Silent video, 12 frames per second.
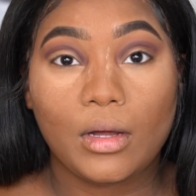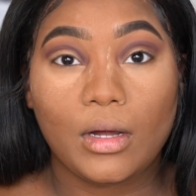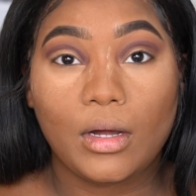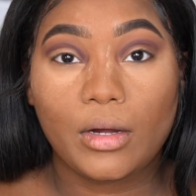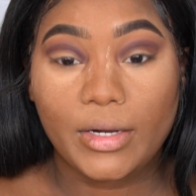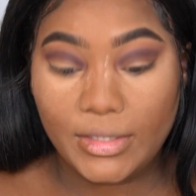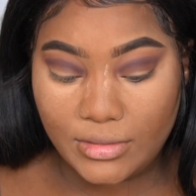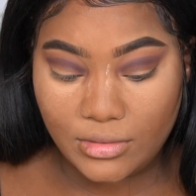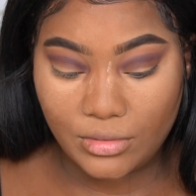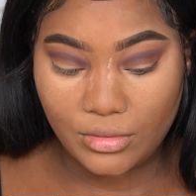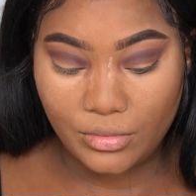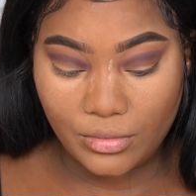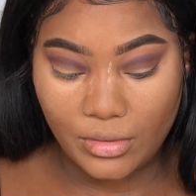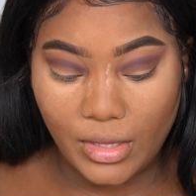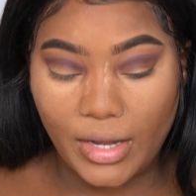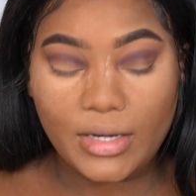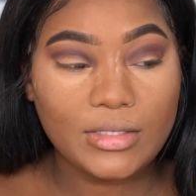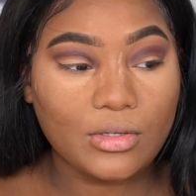Alright, so
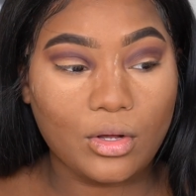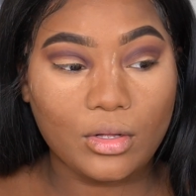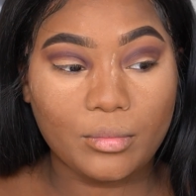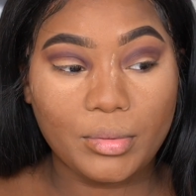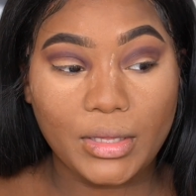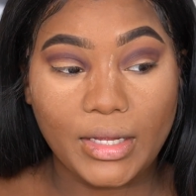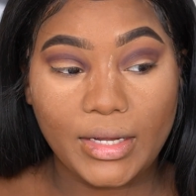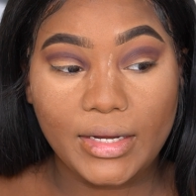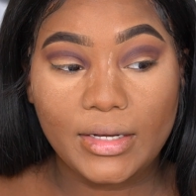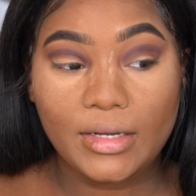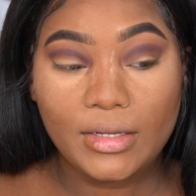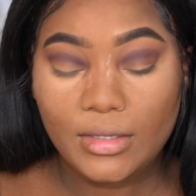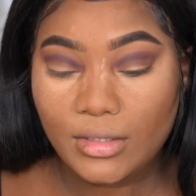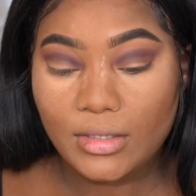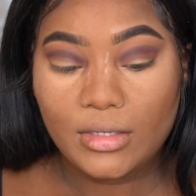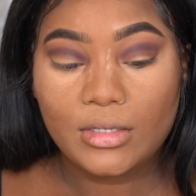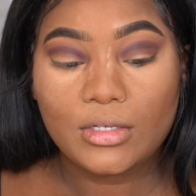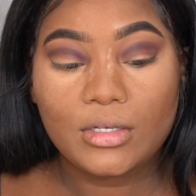that is all applied.
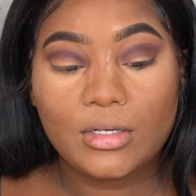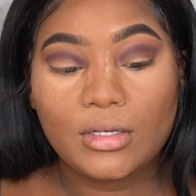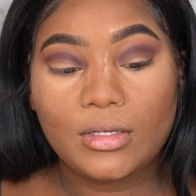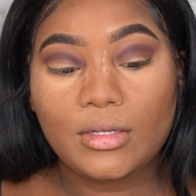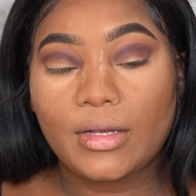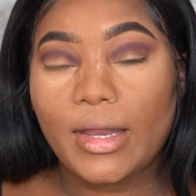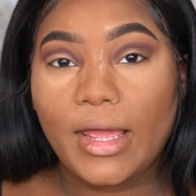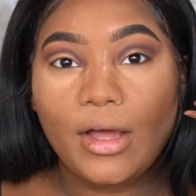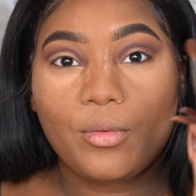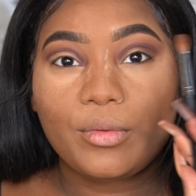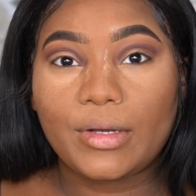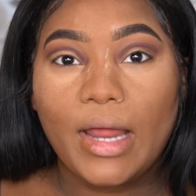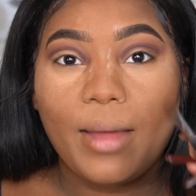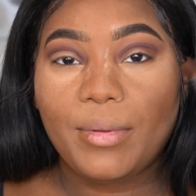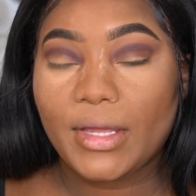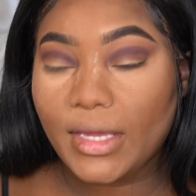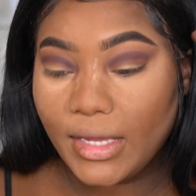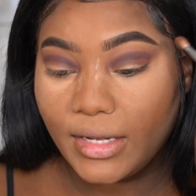Now, not
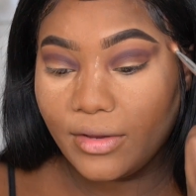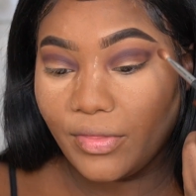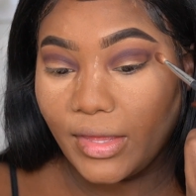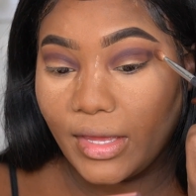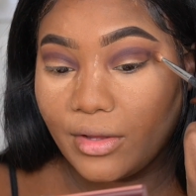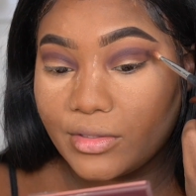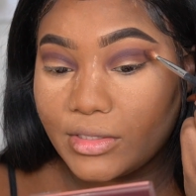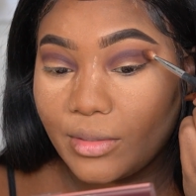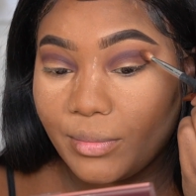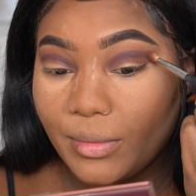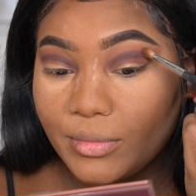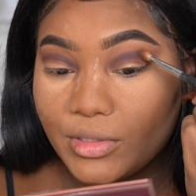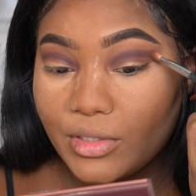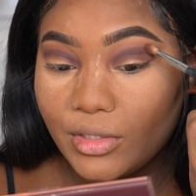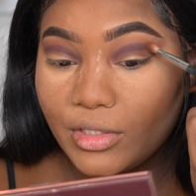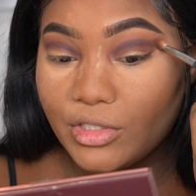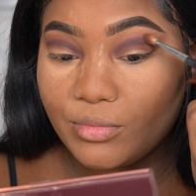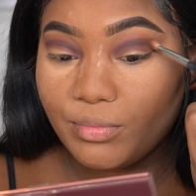picking anything else up, I'm just
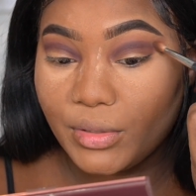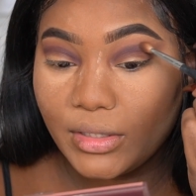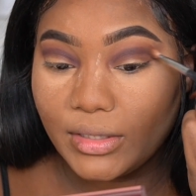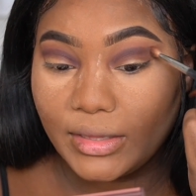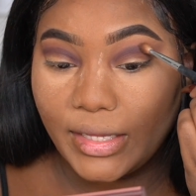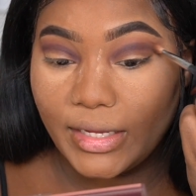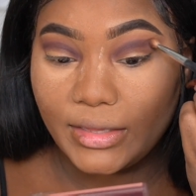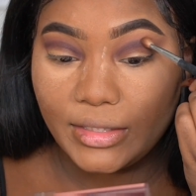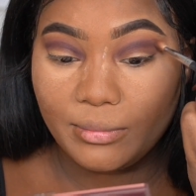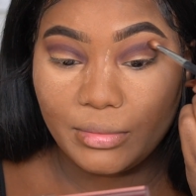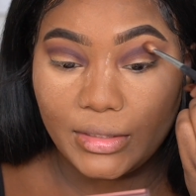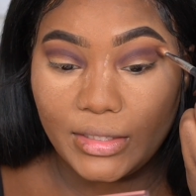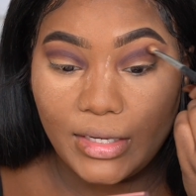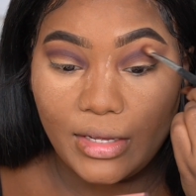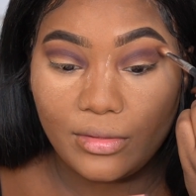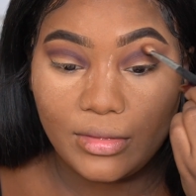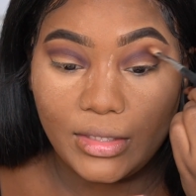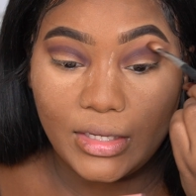gonna politely blend
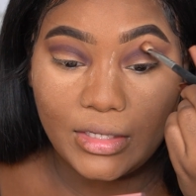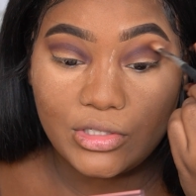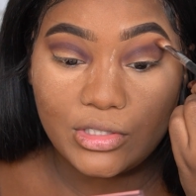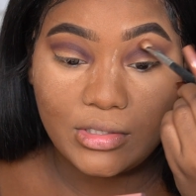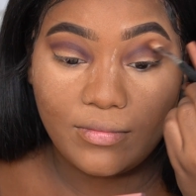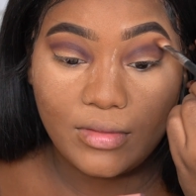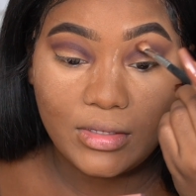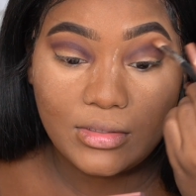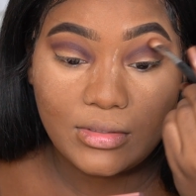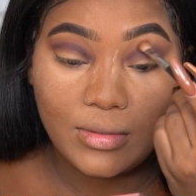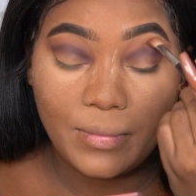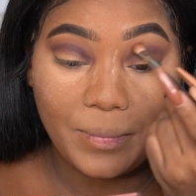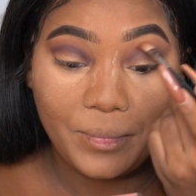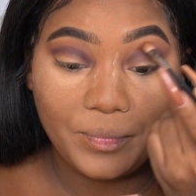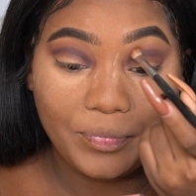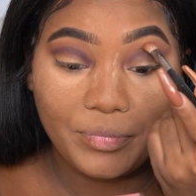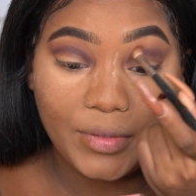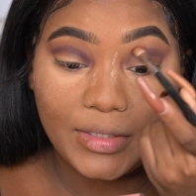out edges of this
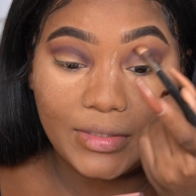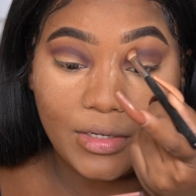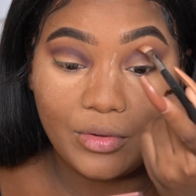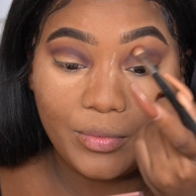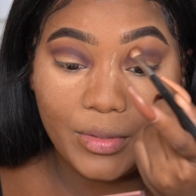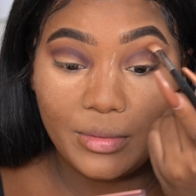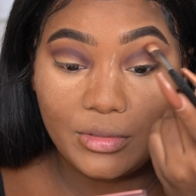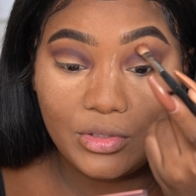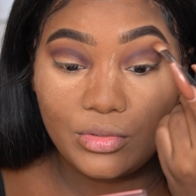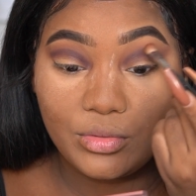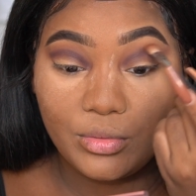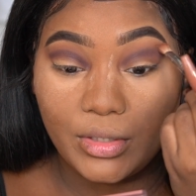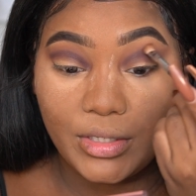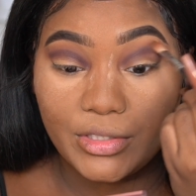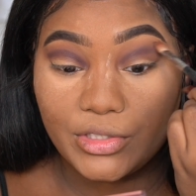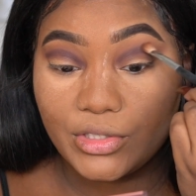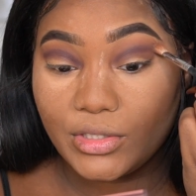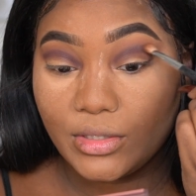because I don't want it too
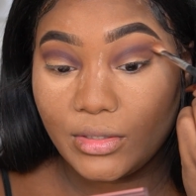harsh.